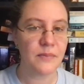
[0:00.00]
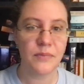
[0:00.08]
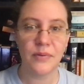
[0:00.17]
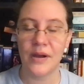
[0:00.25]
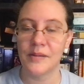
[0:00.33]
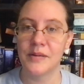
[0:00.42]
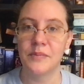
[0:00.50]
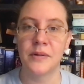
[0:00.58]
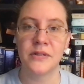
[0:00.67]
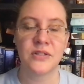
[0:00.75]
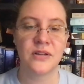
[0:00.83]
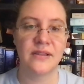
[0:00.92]
Probably
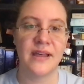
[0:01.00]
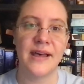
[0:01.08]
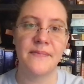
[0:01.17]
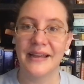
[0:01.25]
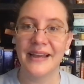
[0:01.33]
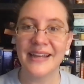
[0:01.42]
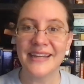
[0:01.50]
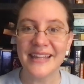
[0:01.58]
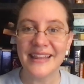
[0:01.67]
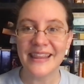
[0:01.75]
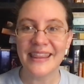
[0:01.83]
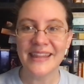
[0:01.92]
butchered that. And
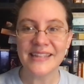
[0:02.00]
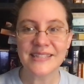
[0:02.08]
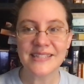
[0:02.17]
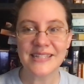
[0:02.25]
this